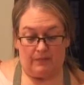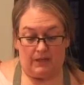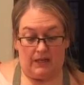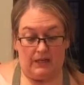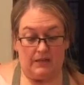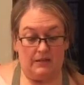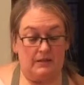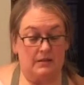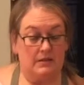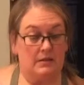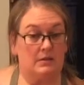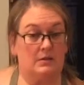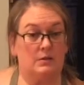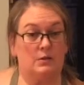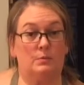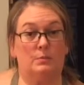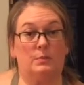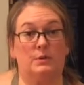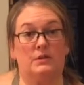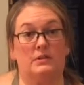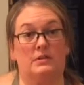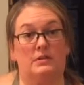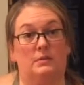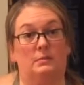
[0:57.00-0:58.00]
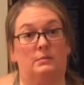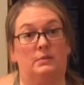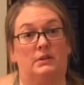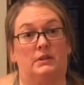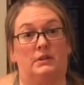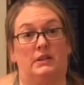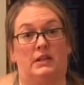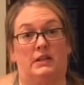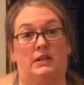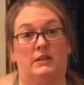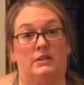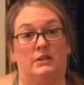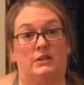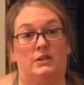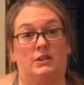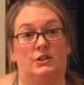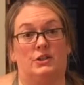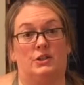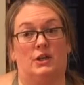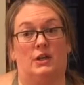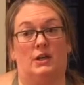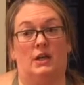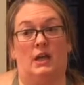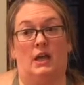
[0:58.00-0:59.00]
It's a super simple
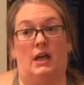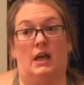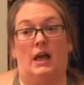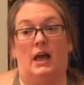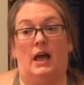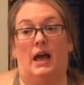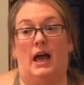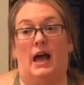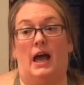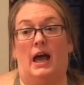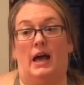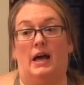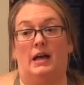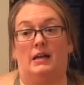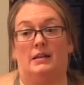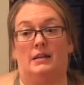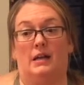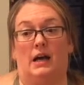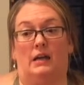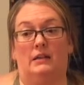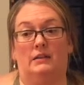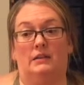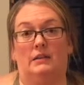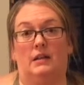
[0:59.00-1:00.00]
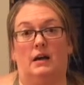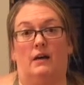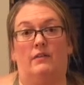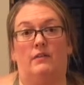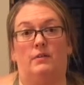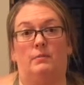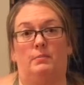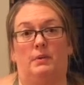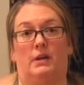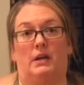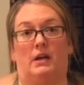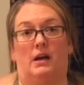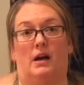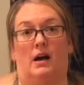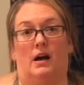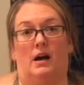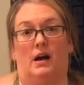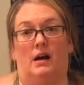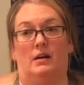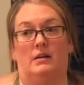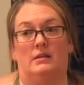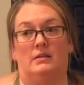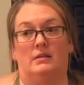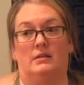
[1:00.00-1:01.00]
dish, and I love it
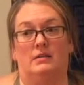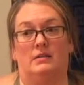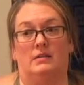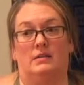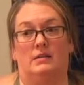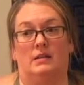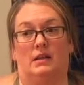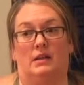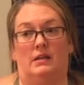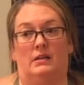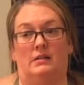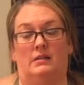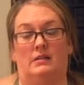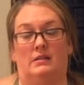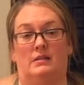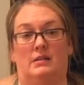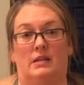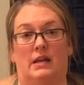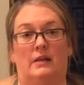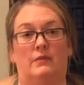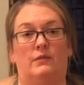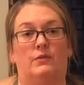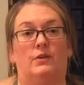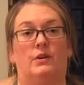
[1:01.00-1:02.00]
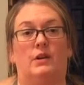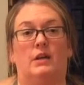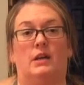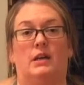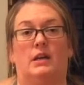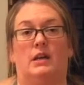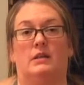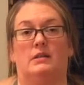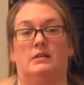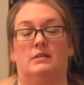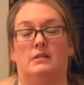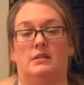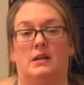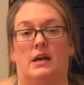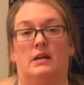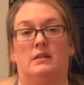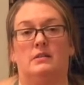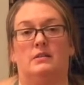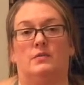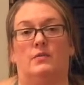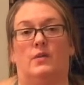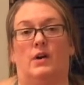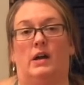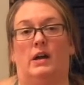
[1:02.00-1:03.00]
because it's savory and
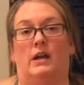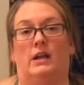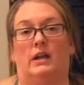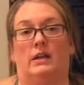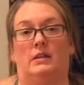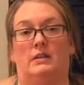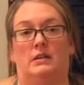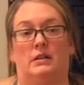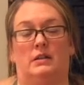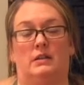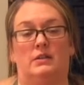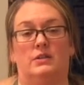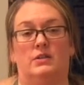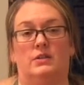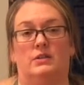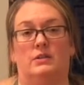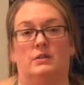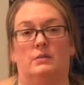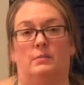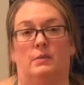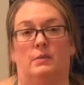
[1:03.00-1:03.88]
satisfying and delicious,